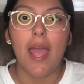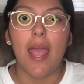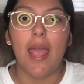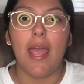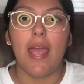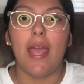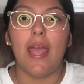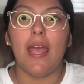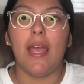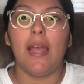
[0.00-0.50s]

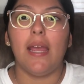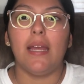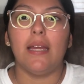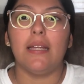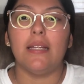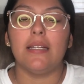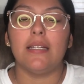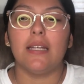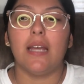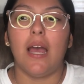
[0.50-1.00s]

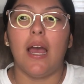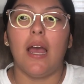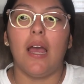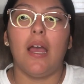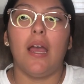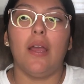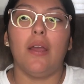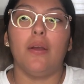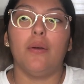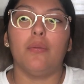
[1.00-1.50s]
and
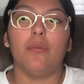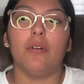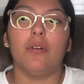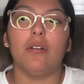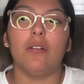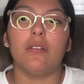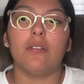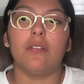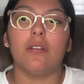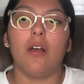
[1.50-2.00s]
I
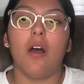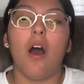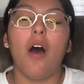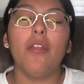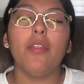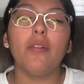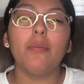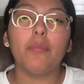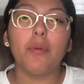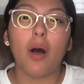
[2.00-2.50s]
was
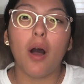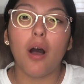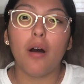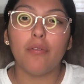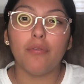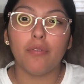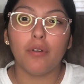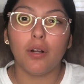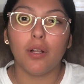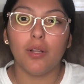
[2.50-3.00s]
on the ball
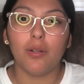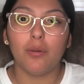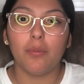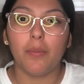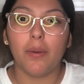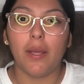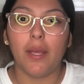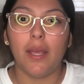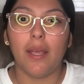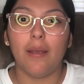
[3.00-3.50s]
for a little
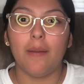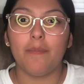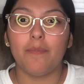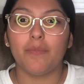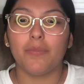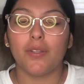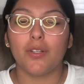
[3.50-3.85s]
bit,